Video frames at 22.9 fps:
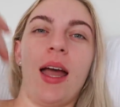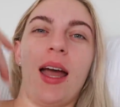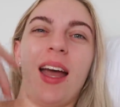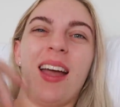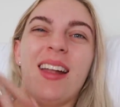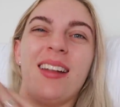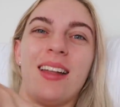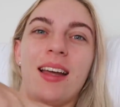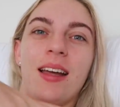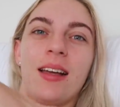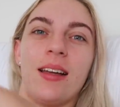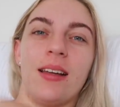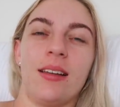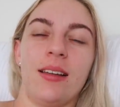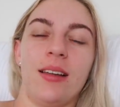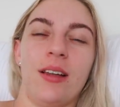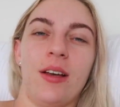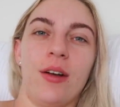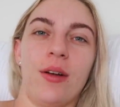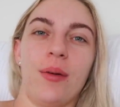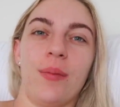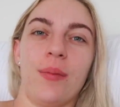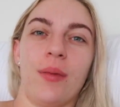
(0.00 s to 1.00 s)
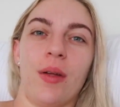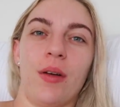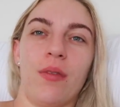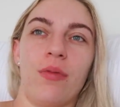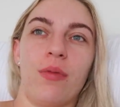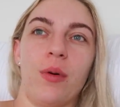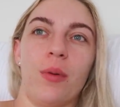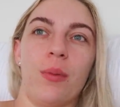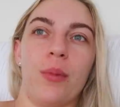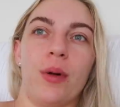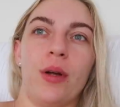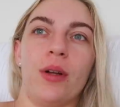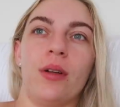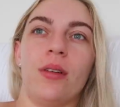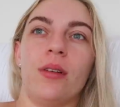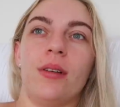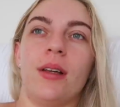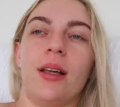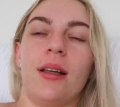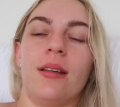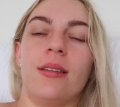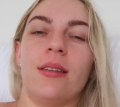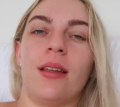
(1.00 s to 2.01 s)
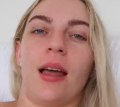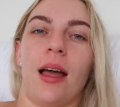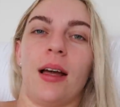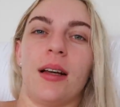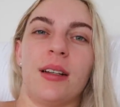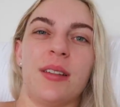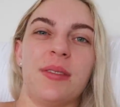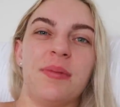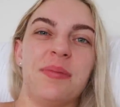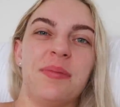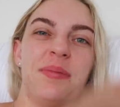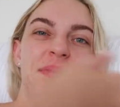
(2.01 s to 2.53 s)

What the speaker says: And like, you know, a full moon is like